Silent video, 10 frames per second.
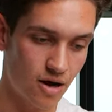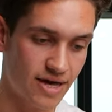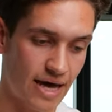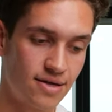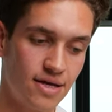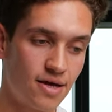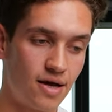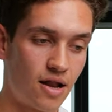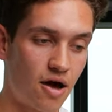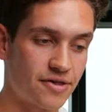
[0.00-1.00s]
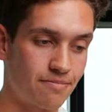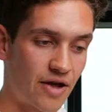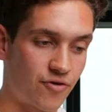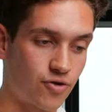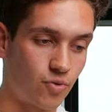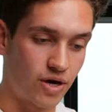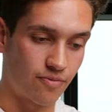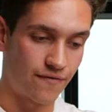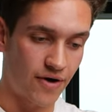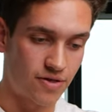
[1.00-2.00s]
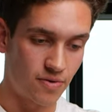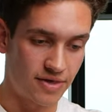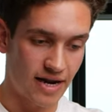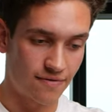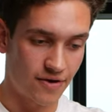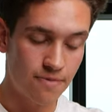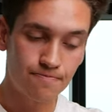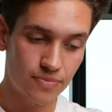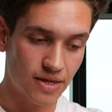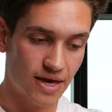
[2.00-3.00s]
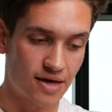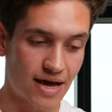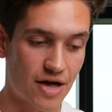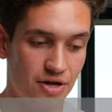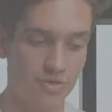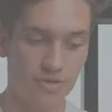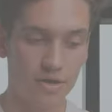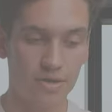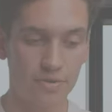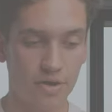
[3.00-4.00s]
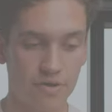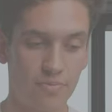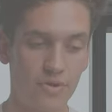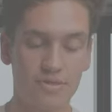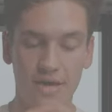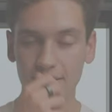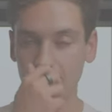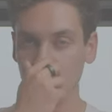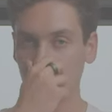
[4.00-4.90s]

Okay, last metric tool we can refer to in today's video is actually just a glucose monitor.